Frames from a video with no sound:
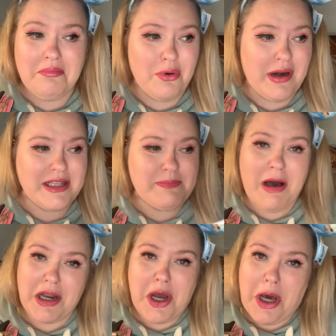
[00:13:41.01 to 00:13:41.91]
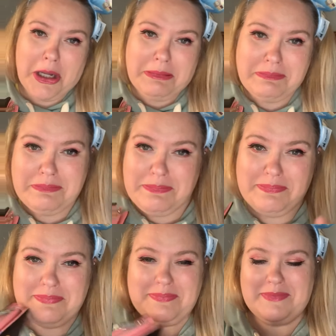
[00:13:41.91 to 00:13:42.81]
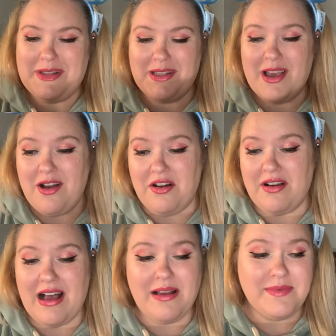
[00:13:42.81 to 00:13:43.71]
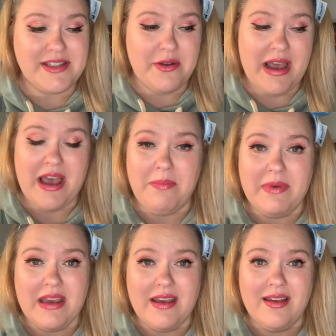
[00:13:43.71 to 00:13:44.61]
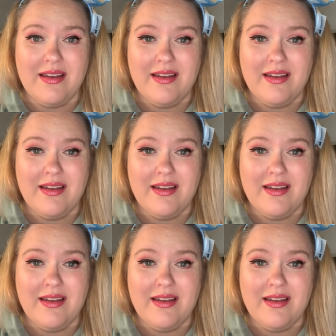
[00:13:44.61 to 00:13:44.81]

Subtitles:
Pretty spot on. Y'all, I'm so happy.